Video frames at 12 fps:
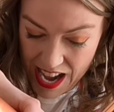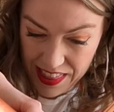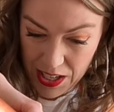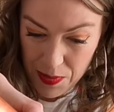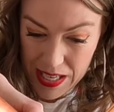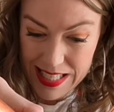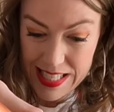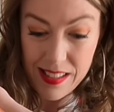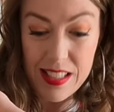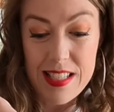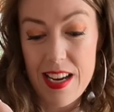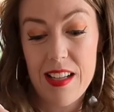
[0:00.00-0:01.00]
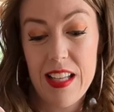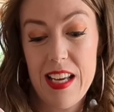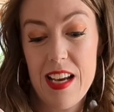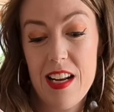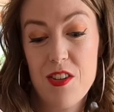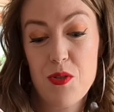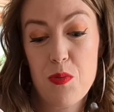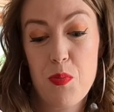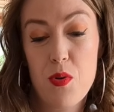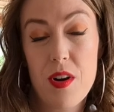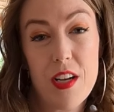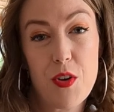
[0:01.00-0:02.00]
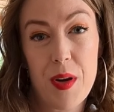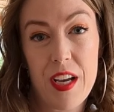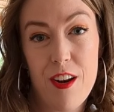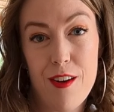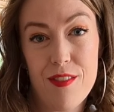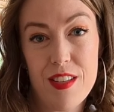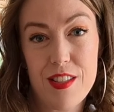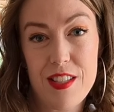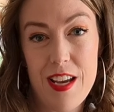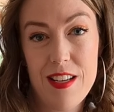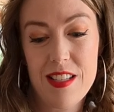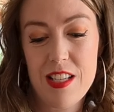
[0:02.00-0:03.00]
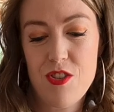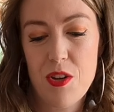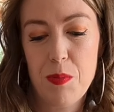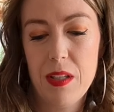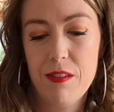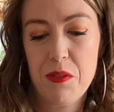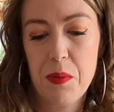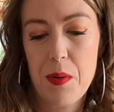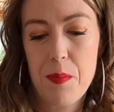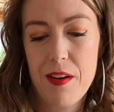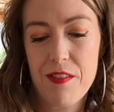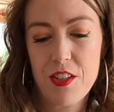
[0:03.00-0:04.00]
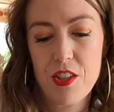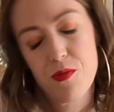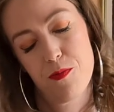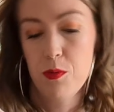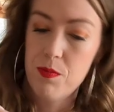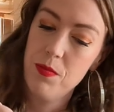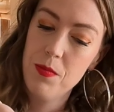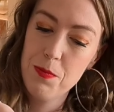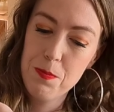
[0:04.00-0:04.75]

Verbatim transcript: I think when I dilly-dally and I don't pour it in quick enough, it tends to dribble everywhere, but if I just boom,